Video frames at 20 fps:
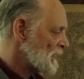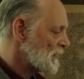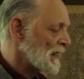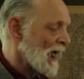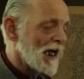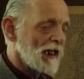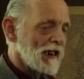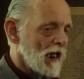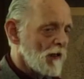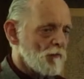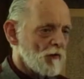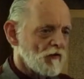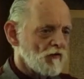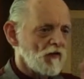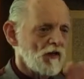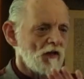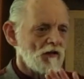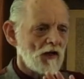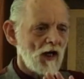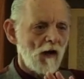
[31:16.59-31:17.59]
98% of
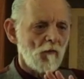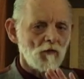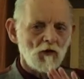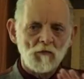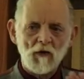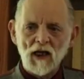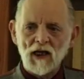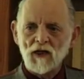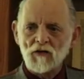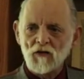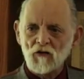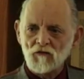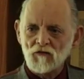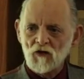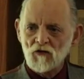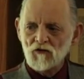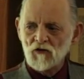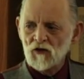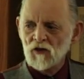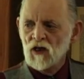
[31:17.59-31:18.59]
the time when you make a
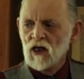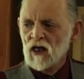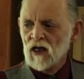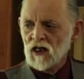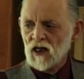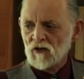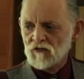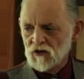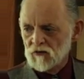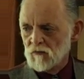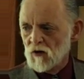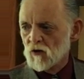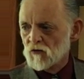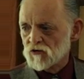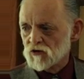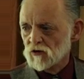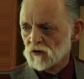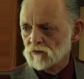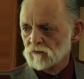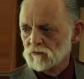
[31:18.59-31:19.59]
decision, it's
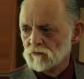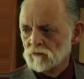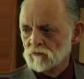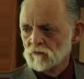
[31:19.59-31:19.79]
emotional.